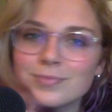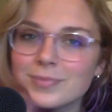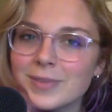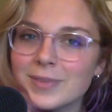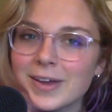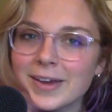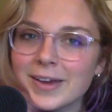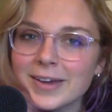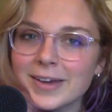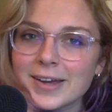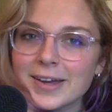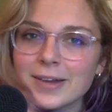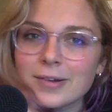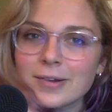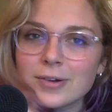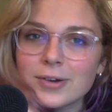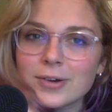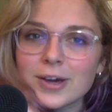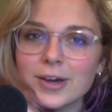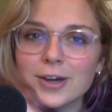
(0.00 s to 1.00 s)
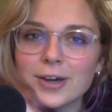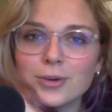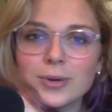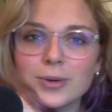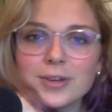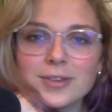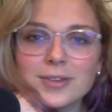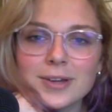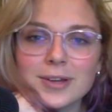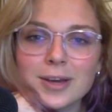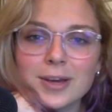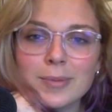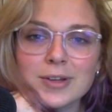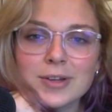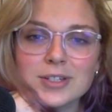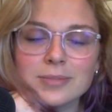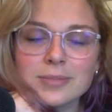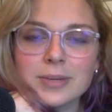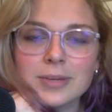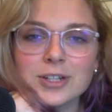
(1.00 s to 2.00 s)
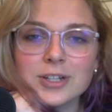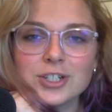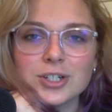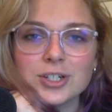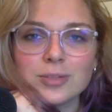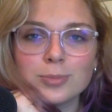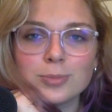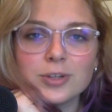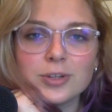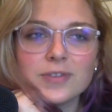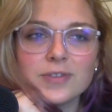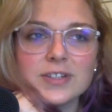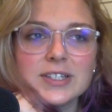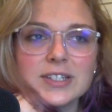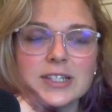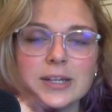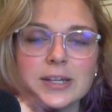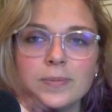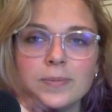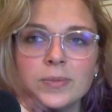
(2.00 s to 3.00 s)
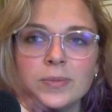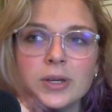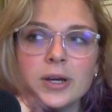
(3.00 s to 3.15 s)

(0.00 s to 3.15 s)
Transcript: Hey again. Okay, quick thing I meant to mention previously.